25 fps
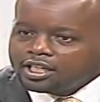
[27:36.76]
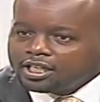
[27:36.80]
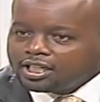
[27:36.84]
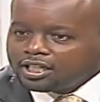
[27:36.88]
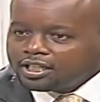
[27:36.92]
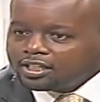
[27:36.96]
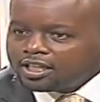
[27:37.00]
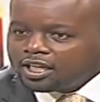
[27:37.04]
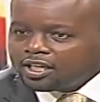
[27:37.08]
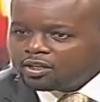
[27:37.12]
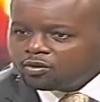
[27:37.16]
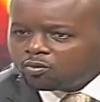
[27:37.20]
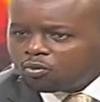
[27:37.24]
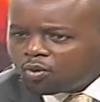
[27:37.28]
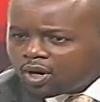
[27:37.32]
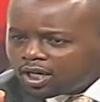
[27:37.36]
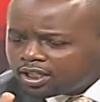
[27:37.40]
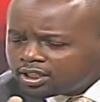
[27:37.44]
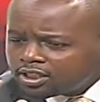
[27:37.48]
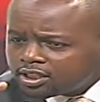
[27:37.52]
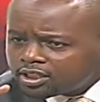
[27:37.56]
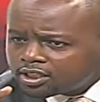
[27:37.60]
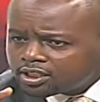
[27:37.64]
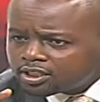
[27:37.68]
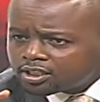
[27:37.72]
They
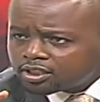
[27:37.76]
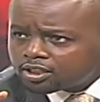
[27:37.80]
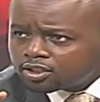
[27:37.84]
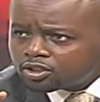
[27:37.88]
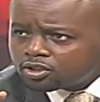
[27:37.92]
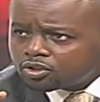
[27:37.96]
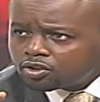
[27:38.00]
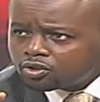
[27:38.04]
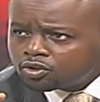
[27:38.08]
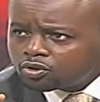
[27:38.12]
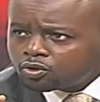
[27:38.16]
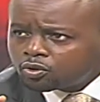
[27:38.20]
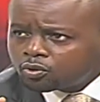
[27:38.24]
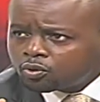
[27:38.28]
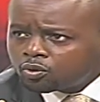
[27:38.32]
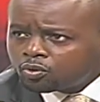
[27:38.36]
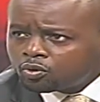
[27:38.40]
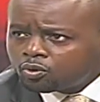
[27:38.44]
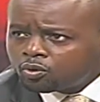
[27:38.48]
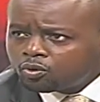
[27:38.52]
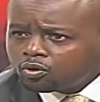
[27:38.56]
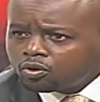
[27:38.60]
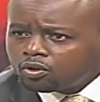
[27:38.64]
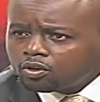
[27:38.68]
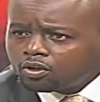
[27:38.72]
want
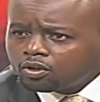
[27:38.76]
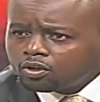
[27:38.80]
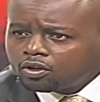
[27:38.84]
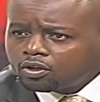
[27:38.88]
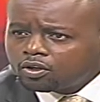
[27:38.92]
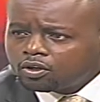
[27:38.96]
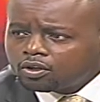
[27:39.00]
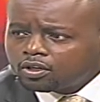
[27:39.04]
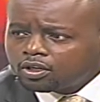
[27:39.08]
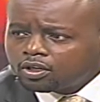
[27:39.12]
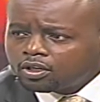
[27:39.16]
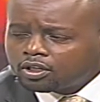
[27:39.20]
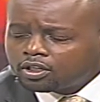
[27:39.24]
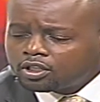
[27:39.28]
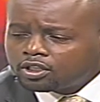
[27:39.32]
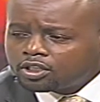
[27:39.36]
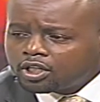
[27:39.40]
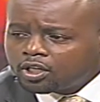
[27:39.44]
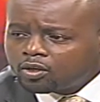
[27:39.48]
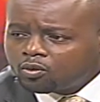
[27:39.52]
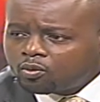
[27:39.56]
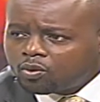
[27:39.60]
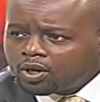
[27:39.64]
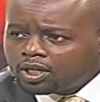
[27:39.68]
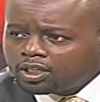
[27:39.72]
to, they
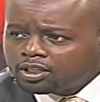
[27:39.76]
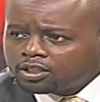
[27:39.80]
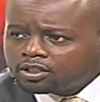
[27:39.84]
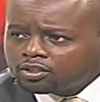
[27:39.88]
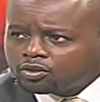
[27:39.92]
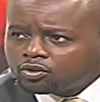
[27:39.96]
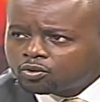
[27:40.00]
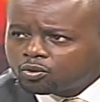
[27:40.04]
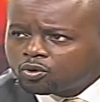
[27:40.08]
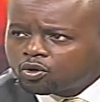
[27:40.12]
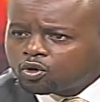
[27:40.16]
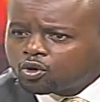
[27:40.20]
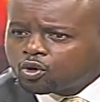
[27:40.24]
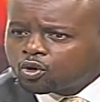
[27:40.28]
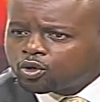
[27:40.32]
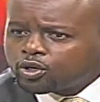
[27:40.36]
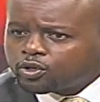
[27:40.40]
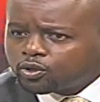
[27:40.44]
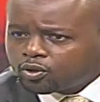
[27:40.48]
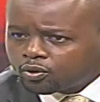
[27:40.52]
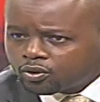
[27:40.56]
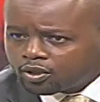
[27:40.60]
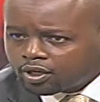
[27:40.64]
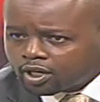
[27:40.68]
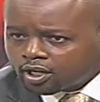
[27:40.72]
want to
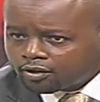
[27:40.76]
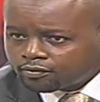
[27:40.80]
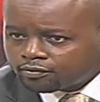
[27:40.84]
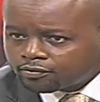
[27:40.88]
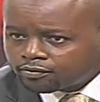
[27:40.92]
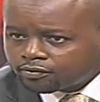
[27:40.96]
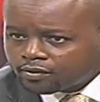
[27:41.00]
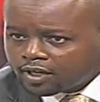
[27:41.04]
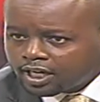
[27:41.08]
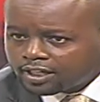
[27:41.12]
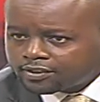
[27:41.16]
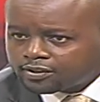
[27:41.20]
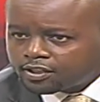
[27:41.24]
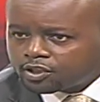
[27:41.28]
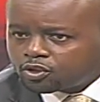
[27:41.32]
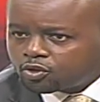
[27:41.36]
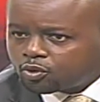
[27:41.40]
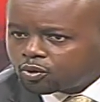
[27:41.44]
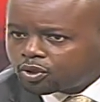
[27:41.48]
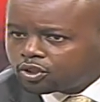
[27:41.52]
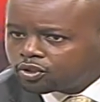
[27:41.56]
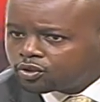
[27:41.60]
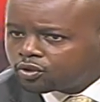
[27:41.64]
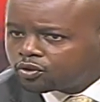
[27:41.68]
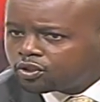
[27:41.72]
choreograph a
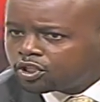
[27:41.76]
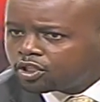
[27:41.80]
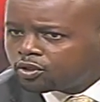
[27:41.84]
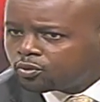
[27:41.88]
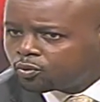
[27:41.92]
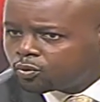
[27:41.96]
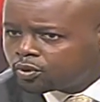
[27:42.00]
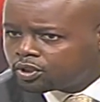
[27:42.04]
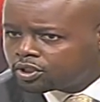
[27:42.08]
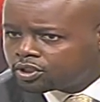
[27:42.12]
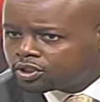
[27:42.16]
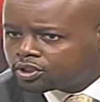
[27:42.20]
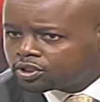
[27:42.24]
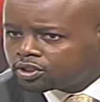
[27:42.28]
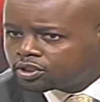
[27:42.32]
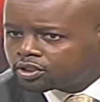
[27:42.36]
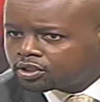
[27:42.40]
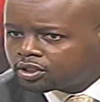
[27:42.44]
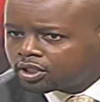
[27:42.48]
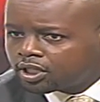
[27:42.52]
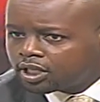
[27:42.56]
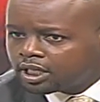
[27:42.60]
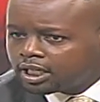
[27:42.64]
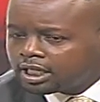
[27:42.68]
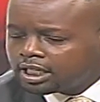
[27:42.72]
situation in which
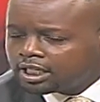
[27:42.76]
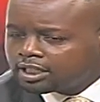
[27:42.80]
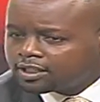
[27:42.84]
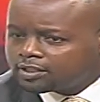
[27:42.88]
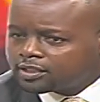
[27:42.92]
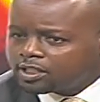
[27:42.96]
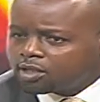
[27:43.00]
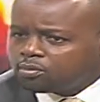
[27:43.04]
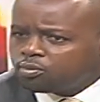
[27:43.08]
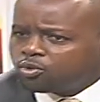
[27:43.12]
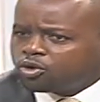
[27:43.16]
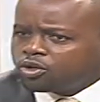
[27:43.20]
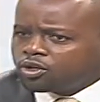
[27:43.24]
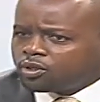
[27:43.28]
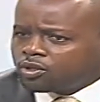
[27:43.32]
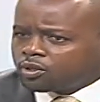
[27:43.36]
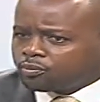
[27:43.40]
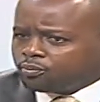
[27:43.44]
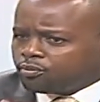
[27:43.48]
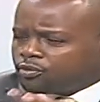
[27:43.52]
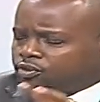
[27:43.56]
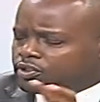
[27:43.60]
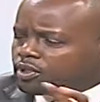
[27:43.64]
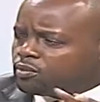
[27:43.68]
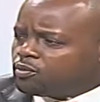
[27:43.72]
someone,
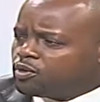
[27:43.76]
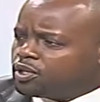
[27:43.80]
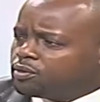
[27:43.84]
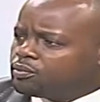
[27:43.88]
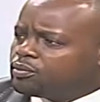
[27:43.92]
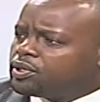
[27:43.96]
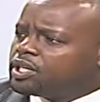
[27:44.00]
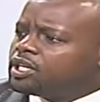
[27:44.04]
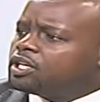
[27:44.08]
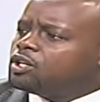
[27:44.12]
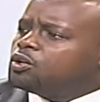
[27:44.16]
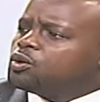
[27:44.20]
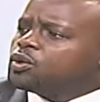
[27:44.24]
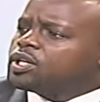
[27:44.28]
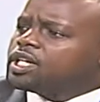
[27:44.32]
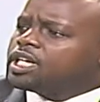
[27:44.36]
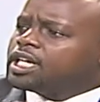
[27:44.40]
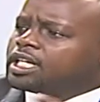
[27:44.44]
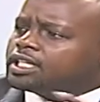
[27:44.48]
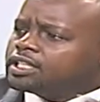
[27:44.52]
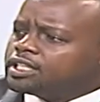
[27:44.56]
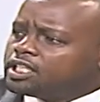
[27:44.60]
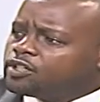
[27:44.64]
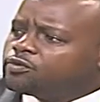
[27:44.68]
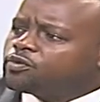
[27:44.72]
someone looking
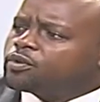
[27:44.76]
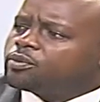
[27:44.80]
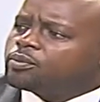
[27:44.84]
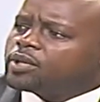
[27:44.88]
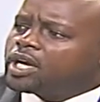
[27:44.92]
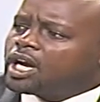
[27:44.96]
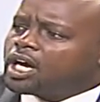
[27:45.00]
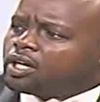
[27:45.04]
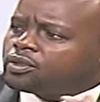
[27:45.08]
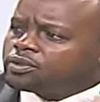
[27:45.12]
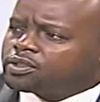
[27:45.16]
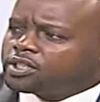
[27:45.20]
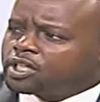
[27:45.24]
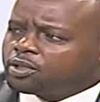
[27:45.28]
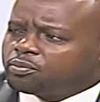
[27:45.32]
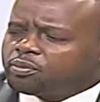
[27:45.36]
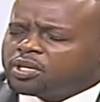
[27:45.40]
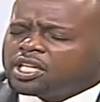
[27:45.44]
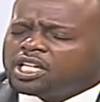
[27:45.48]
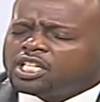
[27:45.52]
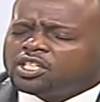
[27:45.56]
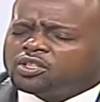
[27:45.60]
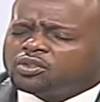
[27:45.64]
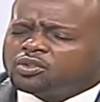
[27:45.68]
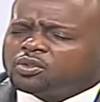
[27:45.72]
at it from the outside
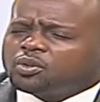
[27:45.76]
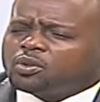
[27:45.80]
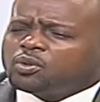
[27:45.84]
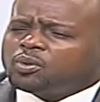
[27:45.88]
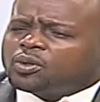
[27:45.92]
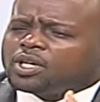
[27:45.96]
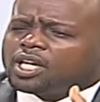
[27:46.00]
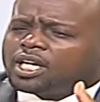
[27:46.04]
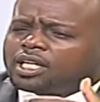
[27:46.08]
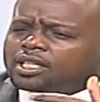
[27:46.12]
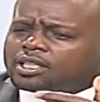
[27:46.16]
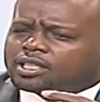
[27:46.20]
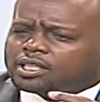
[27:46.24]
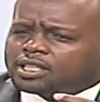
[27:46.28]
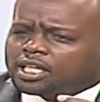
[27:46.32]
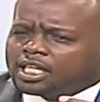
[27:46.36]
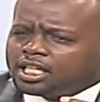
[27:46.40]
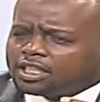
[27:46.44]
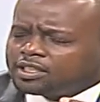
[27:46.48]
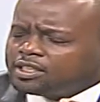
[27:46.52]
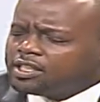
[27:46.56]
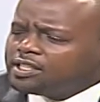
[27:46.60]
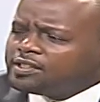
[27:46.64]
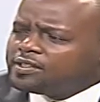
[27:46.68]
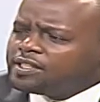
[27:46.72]
begins to look at
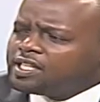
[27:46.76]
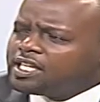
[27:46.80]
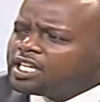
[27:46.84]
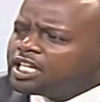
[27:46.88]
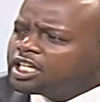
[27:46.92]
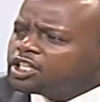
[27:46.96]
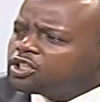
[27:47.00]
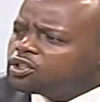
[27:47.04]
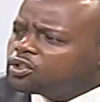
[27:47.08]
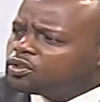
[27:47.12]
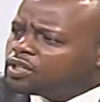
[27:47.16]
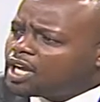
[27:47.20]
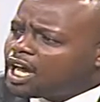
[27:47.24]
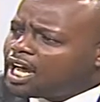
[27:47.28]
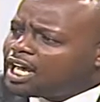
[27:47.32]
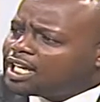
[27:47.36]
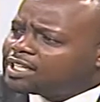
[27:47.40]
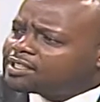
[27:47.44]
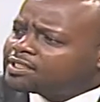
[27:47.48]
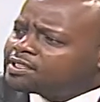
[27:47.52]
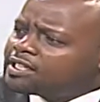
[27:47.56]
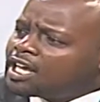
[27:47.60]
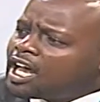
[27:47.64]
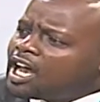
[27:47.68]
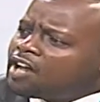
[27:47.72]
this election
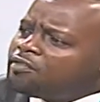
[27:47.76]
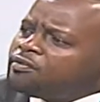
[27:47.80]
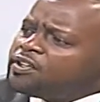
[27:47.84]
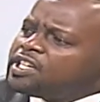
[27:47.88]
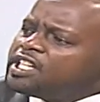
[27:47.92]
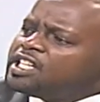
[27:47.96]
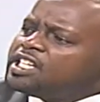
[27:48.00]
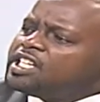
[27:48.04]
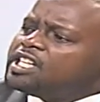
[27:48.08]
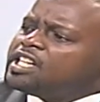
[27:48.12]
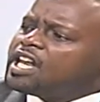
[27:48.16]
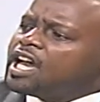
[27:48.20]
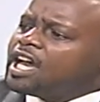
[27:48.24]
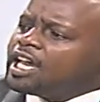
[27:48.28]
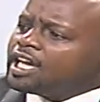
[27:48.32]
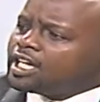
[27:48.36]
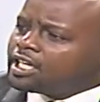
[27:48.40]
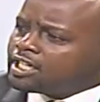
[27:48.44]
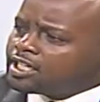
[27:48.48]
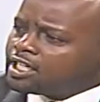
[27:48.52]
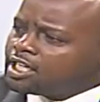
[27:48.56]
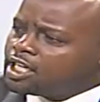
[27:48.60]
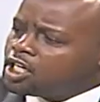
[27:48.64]
as having denied